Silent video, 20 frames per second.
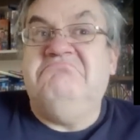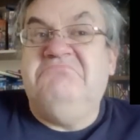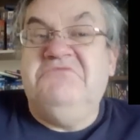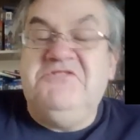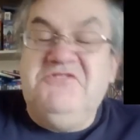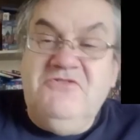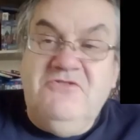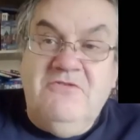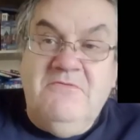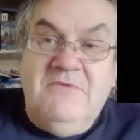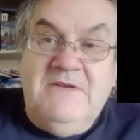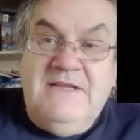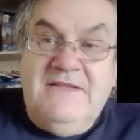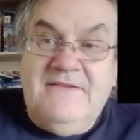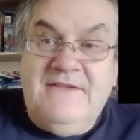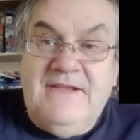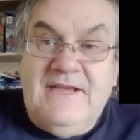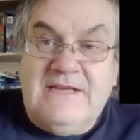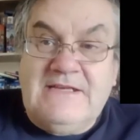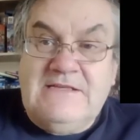presumably
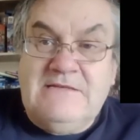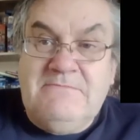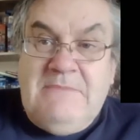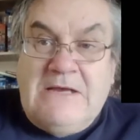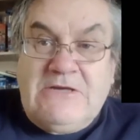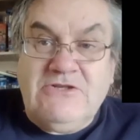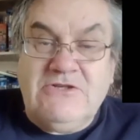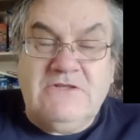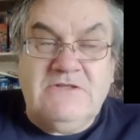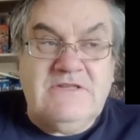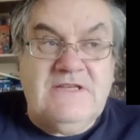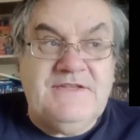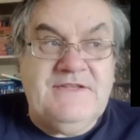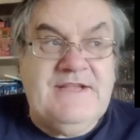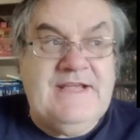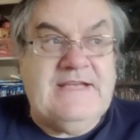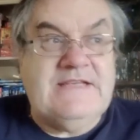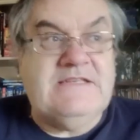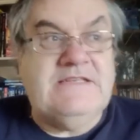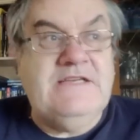the next specials and the
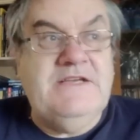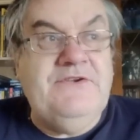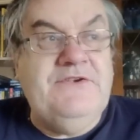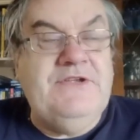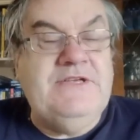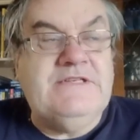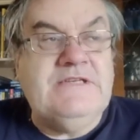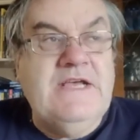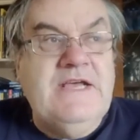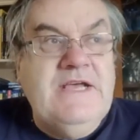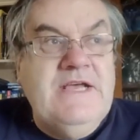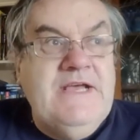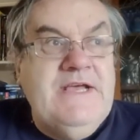next series,